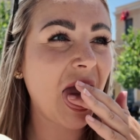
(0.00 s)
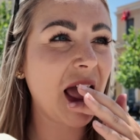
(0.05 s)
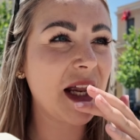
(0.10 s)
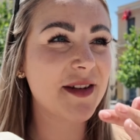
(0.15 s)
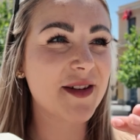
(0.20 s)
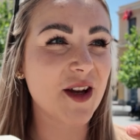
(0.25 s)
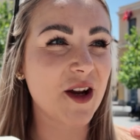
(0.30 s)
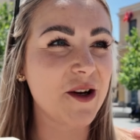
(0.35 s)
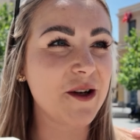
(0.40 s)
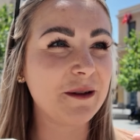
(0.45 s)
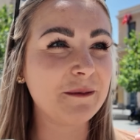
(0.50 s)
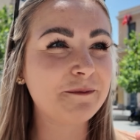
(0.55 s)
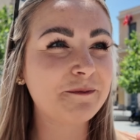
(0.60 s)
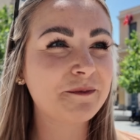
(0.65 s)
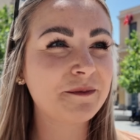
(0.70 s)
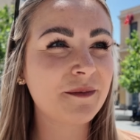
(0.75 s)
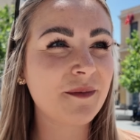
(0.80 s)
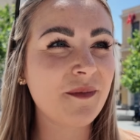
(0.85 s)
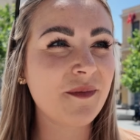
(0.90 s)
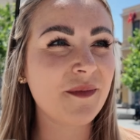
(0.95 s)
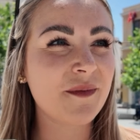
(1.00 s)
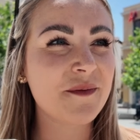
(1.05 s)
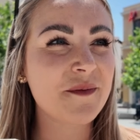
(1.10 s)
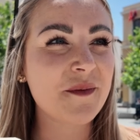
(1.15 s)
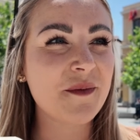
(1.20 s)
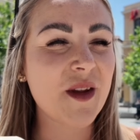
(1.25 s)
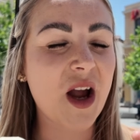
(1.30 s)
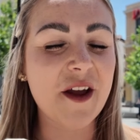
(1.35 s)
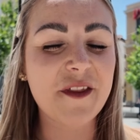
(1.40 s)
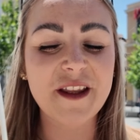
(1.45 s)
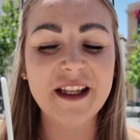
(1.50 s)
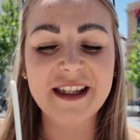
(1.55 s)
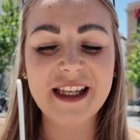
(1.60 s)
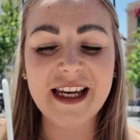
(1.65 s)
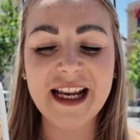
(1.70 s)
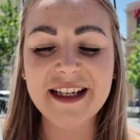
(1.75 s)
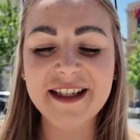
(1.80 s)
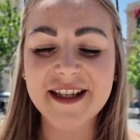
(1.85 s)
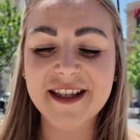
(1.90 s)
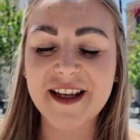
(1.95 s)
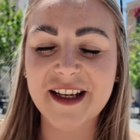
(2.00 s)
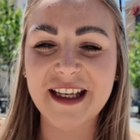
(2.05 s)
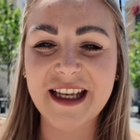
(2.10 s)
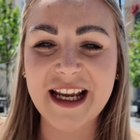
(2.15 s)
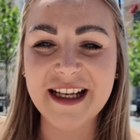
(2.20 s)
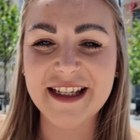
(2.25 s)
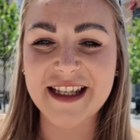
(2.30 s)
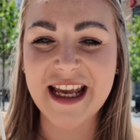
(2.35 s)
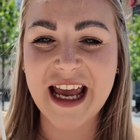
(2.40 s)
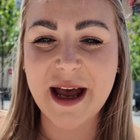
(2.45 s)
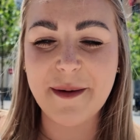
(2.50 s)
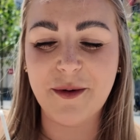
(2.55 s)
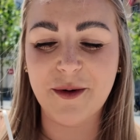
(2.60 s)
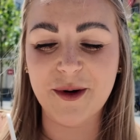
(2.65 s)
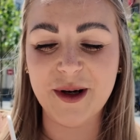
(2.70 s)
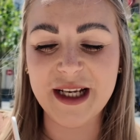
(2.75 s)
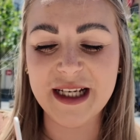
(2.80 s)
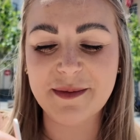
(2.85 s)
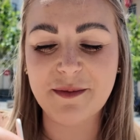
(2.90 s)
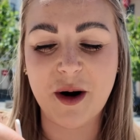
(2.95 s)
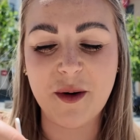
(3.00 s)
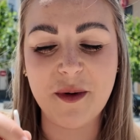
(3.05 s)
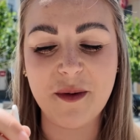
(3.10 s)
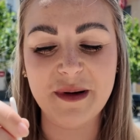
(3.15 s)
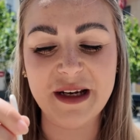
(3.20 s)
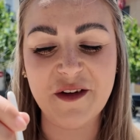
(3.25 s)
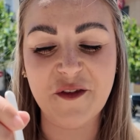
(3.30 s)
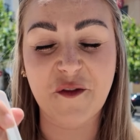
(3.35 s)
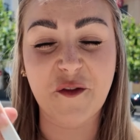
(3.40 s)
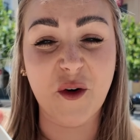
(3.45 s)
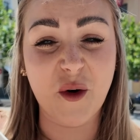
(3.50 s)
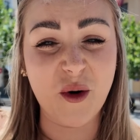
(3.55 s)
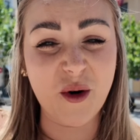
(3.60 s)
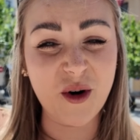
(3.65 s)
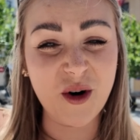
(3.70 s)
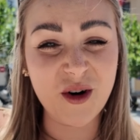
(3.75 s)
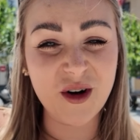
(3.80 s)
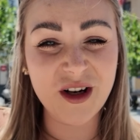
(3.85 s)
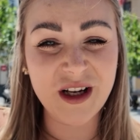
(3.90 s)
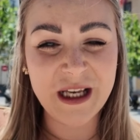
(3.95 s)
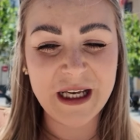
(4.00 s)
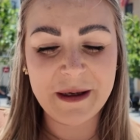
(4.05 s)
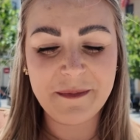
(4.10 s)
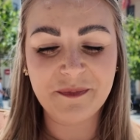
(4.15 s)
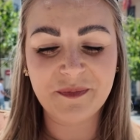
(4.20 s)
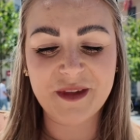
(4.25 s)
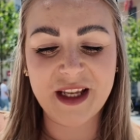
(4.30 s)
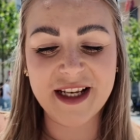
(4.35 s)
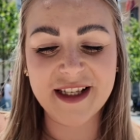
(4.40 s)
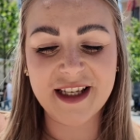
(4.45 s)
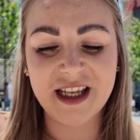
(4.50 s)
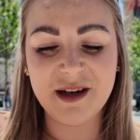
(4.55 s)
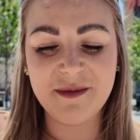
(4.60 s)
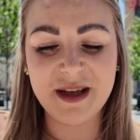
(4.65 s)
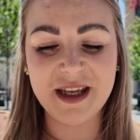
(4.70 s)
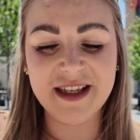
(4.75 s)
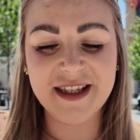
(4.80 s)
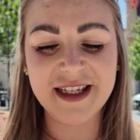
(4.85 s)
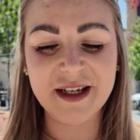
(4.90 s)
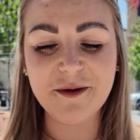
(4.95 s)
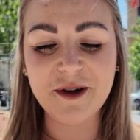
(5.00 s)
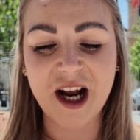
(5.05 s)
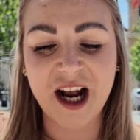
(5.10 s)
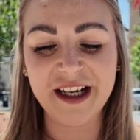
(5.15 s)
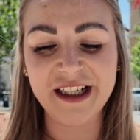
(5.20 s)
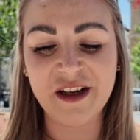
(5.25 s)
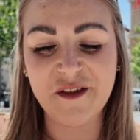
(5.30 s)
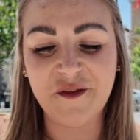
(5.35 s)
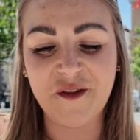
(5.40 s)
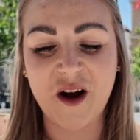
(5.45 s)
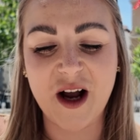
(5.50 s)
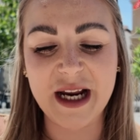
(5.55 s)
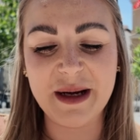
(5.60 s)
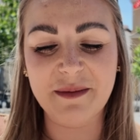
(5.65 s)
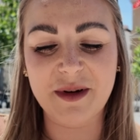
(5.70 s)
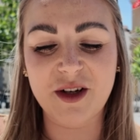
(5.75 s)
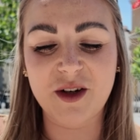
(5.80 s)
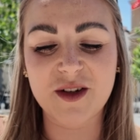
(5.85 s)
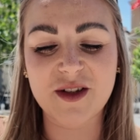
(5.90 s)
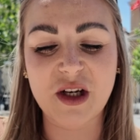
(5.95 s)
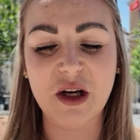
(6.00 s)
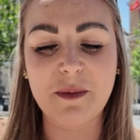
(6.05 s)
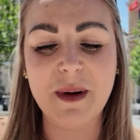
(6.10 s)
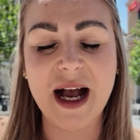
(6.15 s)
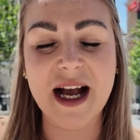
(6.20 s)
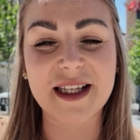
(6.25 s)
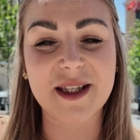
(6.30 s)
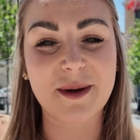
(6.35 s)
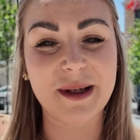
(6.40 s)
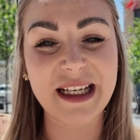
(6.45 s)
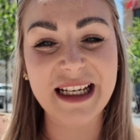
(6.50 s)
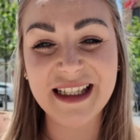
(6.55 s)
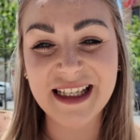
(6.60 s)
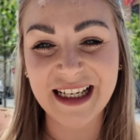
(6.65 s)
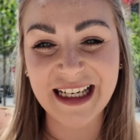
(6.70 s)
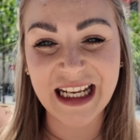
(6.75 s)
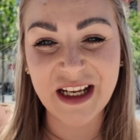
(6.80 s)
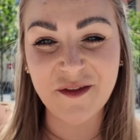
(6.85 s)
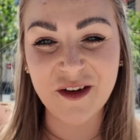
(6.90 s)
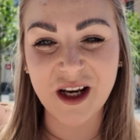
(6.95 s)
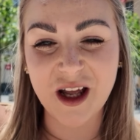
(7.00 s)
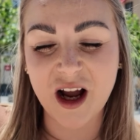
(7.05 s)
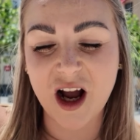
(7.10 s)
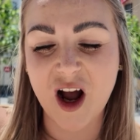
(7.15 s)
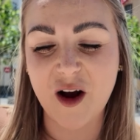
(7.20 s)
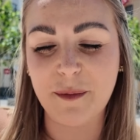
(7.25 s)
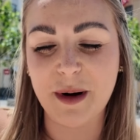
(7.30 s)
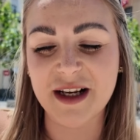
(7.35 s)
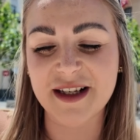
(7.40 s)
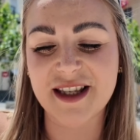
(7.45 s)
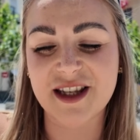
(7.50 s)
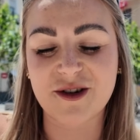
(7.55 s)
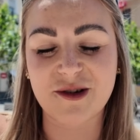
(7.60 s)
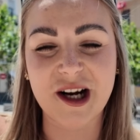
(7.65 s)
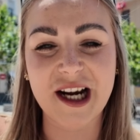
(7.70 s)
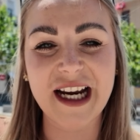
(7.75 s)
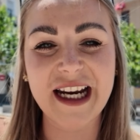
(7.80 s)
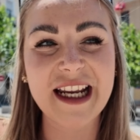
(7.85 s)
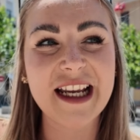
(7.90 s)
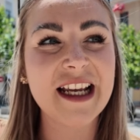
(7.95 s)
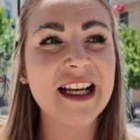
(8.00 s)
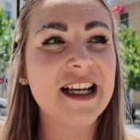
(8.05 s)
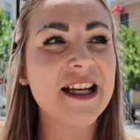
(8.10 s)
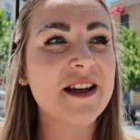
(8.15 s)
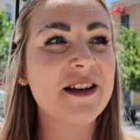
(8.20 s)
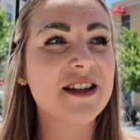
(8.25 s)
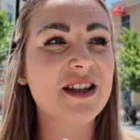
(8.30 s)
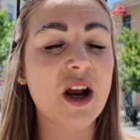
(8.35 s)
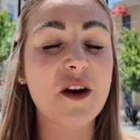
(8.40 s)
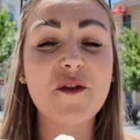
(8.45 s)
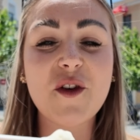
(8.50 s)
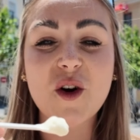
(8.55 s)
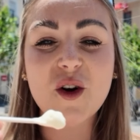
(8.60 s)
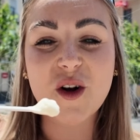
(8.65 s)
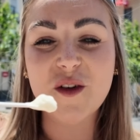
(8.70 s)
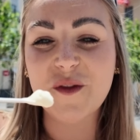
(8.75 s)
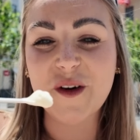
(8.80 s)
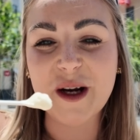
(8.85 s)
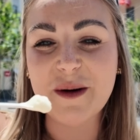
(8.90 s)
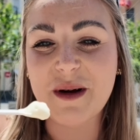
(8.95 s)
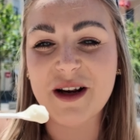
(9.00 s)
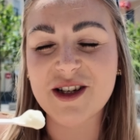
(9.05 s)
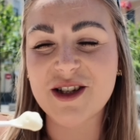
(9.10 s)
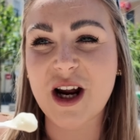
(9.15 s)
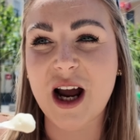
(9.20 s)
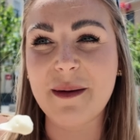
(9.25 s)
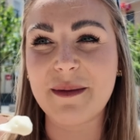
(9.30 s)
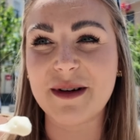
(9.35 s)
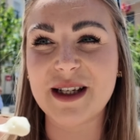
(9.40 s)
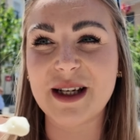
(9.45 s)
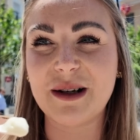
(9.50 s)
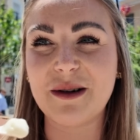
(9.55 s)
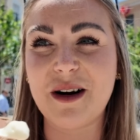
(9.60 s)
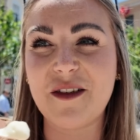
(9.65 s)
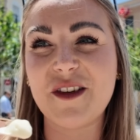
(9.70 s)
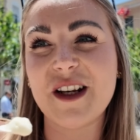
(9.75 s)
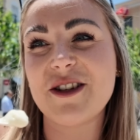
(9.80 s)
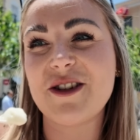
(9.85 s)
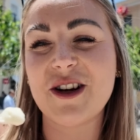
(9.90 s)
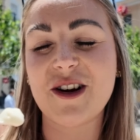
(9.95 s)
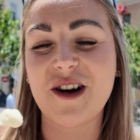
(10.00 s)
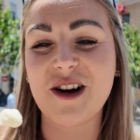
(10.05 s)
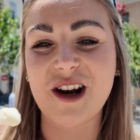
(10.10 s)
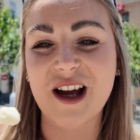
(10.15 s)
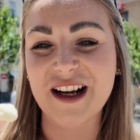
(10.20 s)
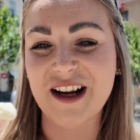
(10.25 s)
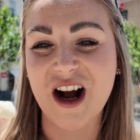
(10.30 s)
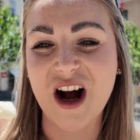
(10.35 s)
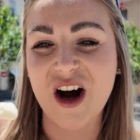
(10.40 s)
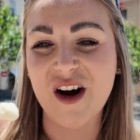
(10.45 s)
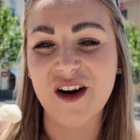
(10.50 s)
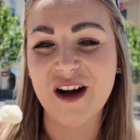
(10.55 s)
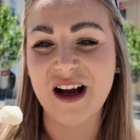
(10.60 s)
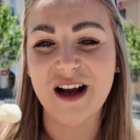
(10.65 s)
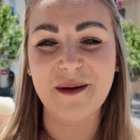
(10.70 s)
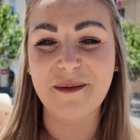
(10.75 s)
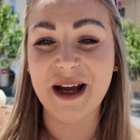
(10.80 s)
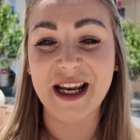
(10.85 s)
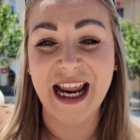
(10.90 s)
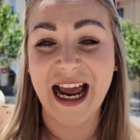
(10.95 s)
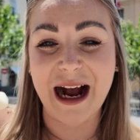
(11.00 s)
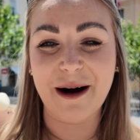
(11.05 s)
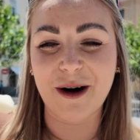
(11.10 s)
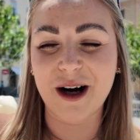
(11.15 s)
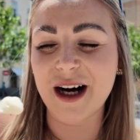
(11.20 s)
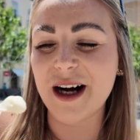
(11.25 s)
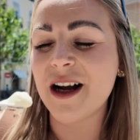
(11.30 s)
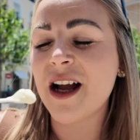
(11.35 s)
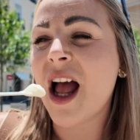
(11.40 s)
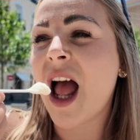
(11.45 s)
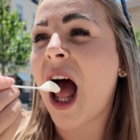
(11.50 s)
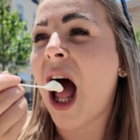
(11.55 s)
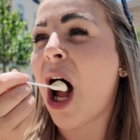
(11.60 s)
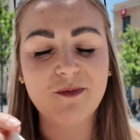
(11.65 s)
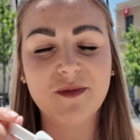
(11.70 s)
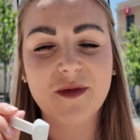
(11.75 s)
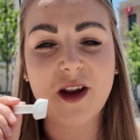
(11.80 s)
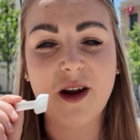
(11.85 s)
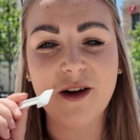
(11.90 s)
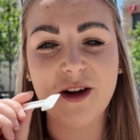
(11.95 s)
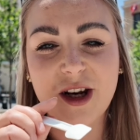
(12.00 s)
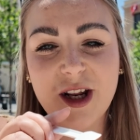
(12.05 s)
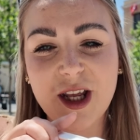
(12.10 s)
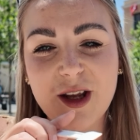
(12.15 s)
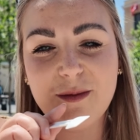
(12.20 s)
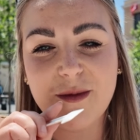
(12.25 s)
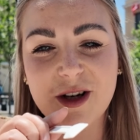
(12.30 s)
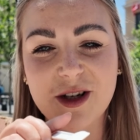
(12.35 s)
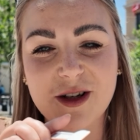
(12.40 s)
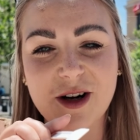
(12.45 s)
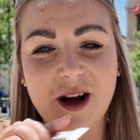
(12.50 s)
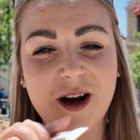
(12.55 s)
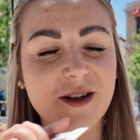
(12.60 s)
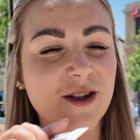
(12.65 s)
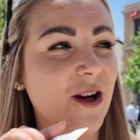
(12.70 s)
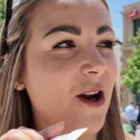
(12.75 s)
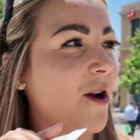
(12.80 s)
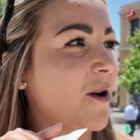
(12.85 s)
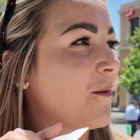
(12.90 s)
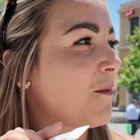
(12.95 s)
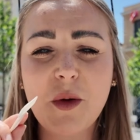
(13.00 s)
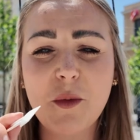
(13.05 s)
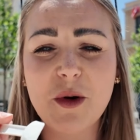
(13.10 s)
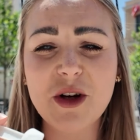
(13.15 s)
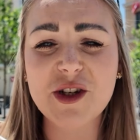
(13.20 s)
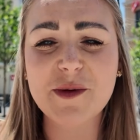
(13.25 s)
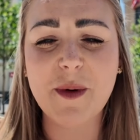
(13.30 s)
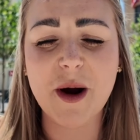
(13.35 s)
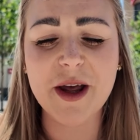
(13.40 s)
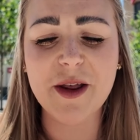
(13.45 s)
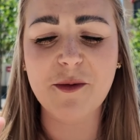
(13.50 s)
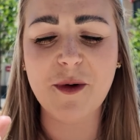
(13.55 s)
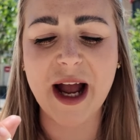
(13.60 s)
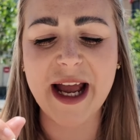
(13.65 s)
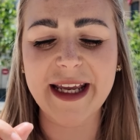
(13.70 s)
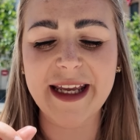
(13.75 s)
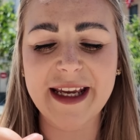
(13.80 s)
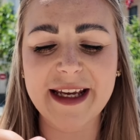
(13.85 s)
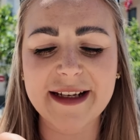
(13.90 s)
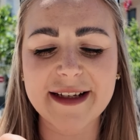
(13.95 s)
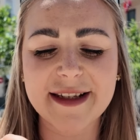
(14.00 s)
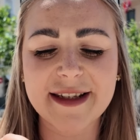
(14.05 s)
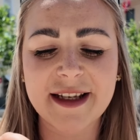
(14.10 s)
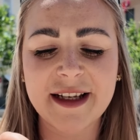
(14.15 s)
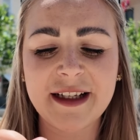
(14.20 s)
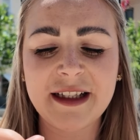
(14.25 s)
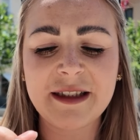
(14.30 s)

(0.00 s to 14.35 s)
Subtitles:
So I think the latest I can get to the airport is probably 4. It's going to be still cutting it fine, but not too bad. So I need to leave at like 3:30. So I've not got very much time at all. I've literally got like an hour. I'm going to eat my gelato, which by the way is